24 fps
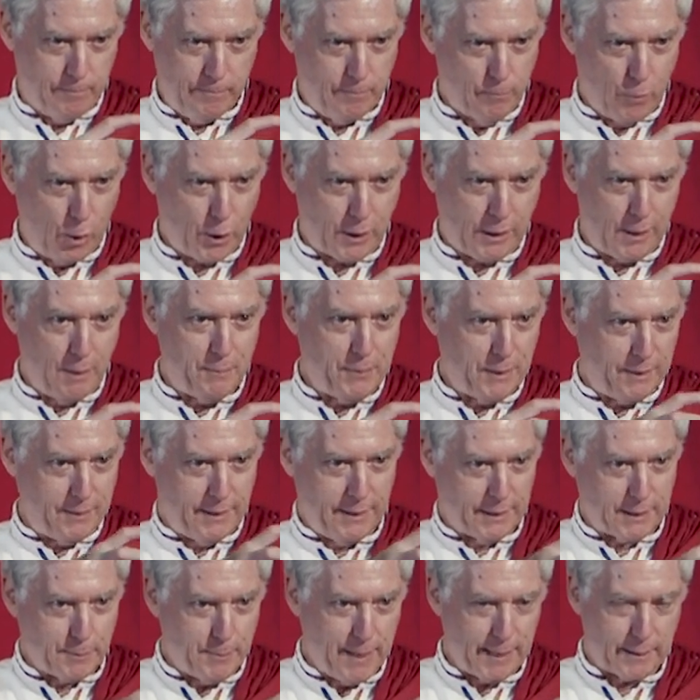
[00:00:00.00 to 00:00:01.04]
more clumpy than
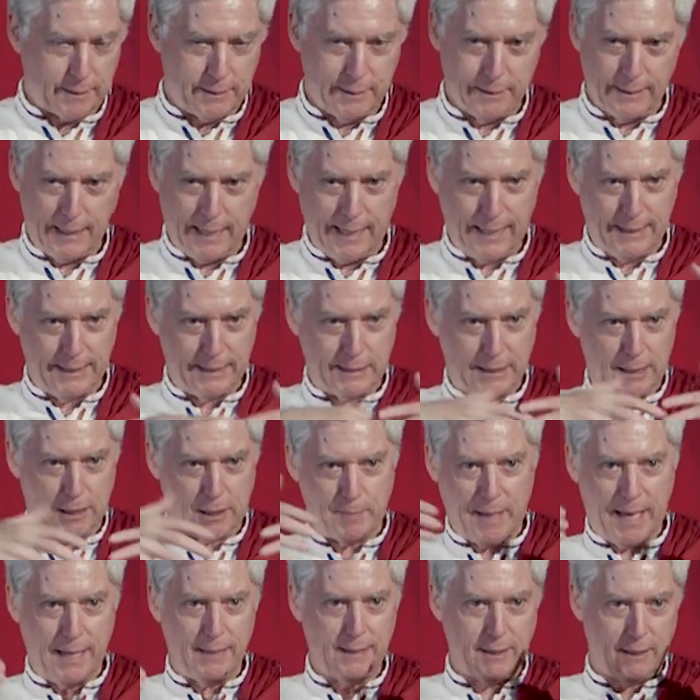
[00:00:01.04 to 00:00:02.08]
expected, and it's
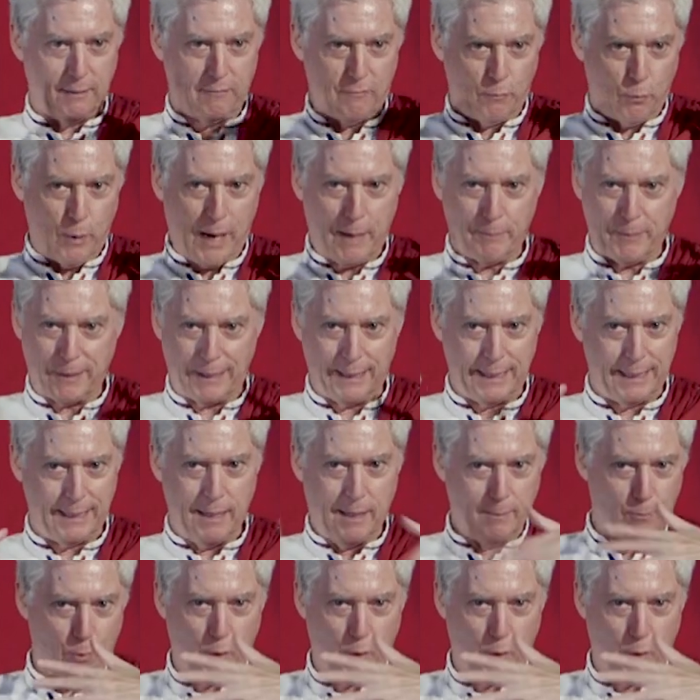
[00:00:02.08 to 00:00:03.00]
expanding rapidly,